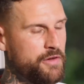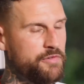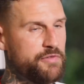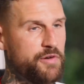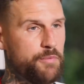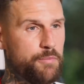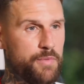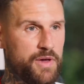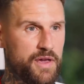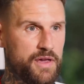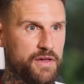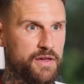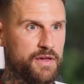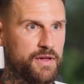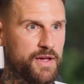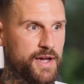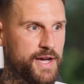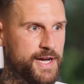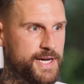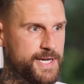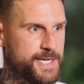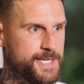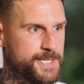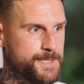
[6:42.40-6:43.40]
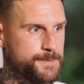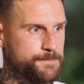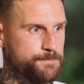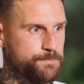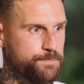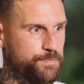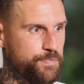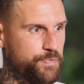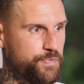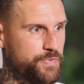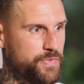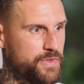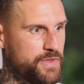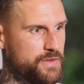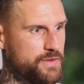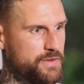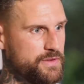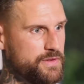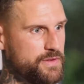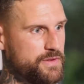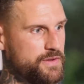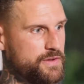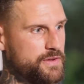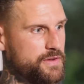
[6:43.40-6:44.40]
for me, um,
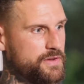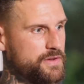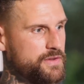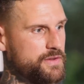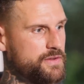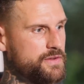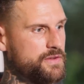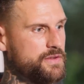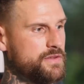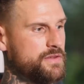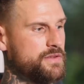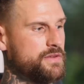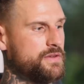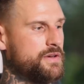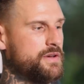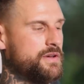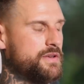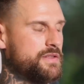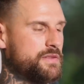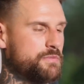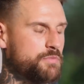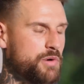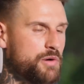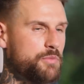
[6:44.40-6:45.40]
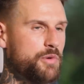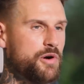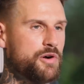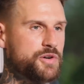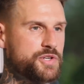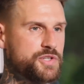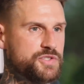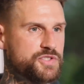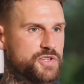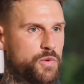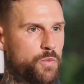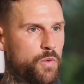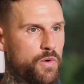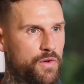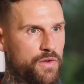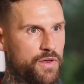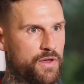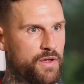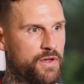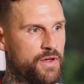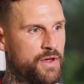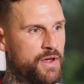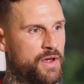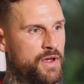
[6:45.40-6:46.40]
the promotions are
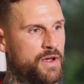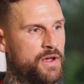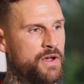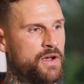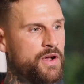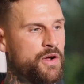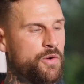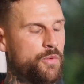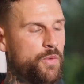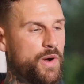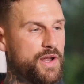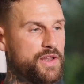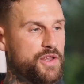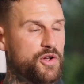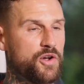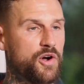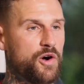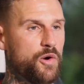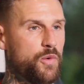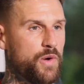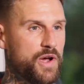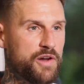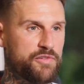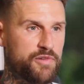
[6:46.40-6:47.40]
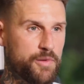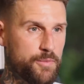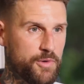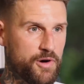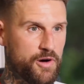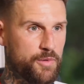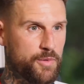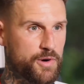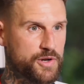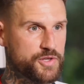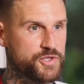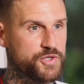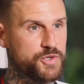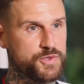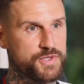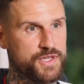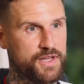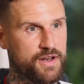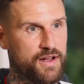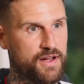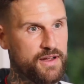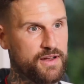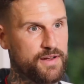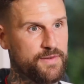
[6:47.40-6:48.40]
won when you go away from home on a
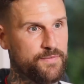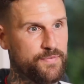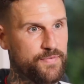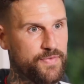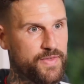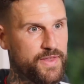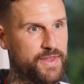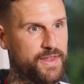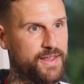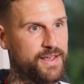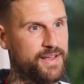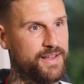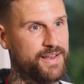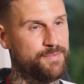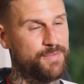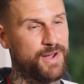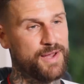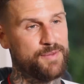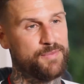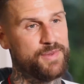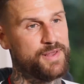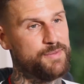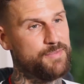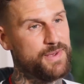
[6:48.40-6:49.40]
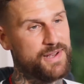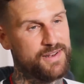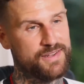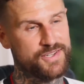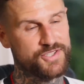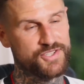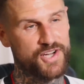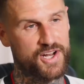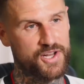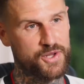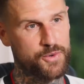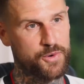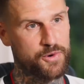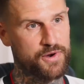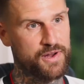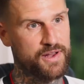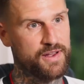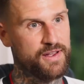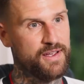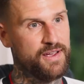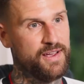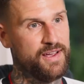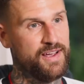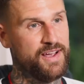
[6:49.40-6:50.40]
Tuesday night, and it might be the middle of
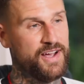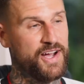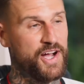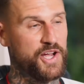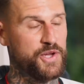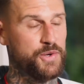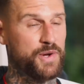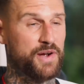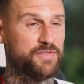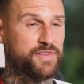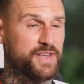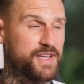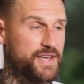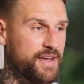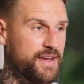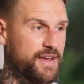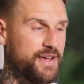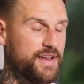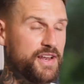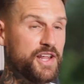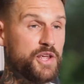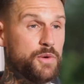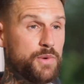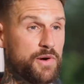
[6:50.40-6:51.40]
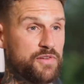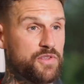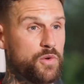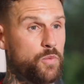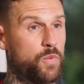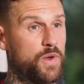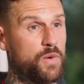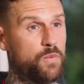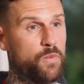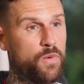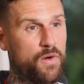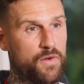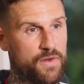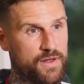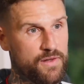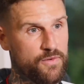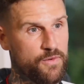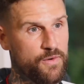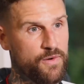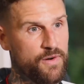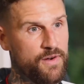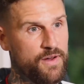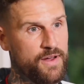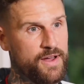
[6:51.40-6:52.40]
January, and you have to dig in and you have to win 1
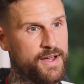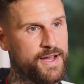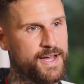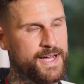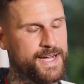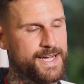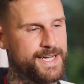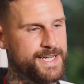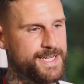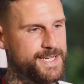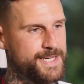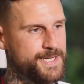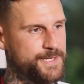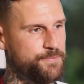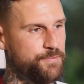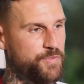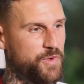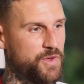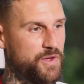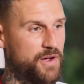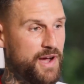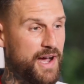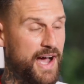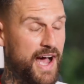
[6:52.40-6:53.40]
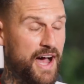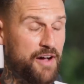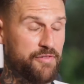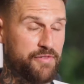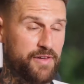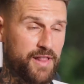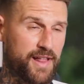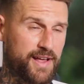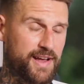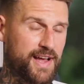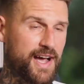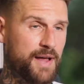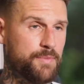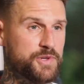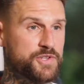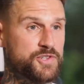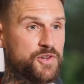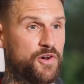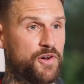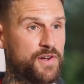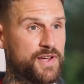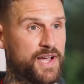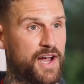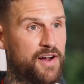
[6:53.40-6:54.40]
0. Um, you know, I feel like I'm the
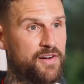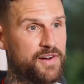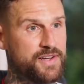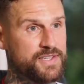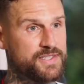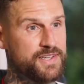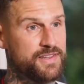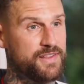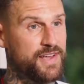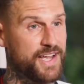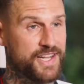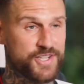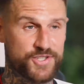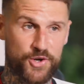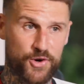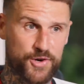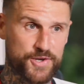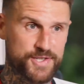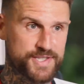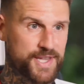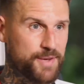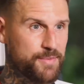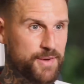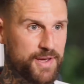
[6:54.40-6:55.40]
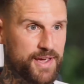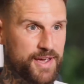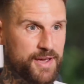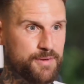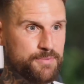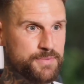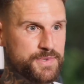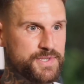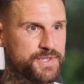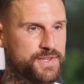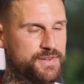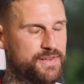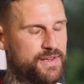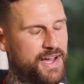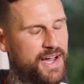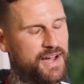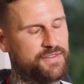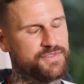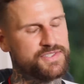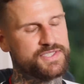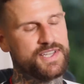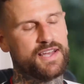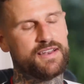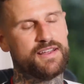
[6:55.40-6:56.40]
sort of character that enjoys them games.
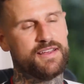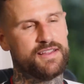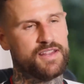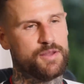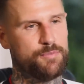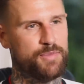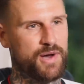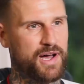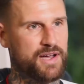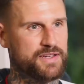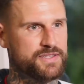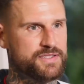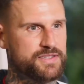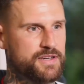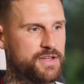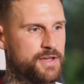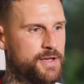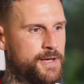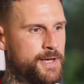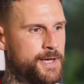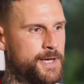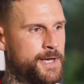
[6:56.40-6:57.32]
I've said it in the past